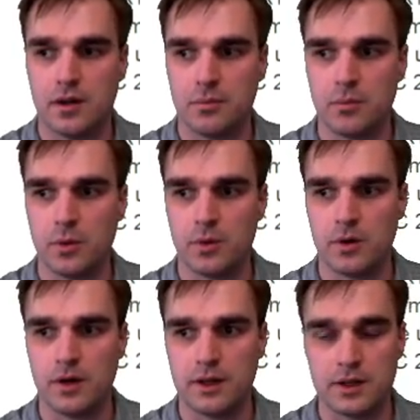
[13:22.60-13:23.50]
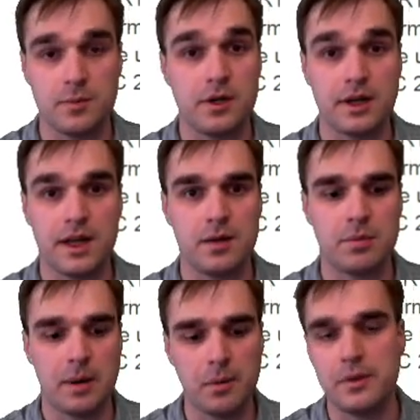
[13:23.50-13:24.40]
board, and communicate
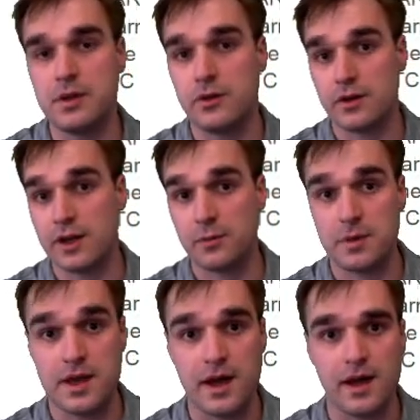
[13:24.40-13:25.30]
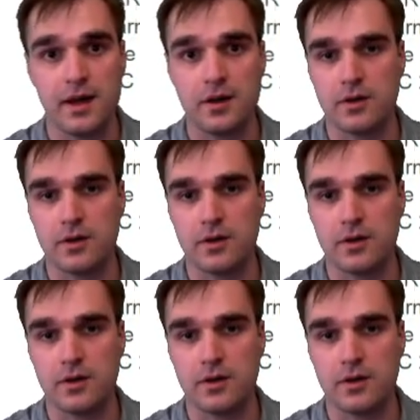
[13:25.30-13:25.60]
probably using SPI